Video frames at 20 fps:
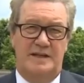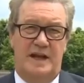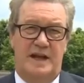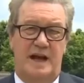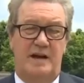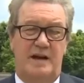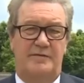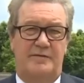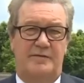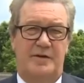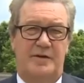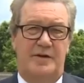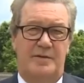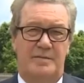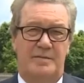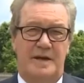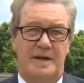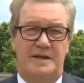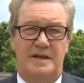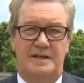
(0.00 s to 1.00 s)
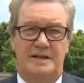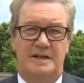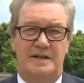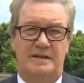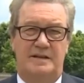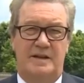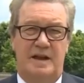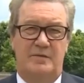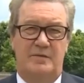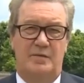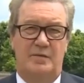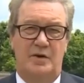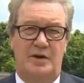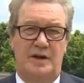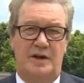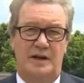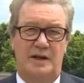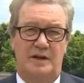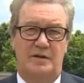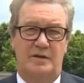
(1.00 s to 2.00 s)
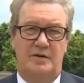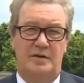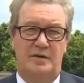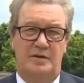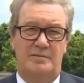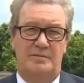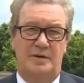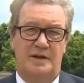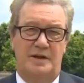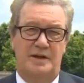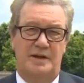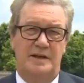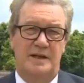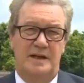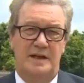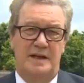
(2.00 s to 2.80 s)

to have further meetings of that working group and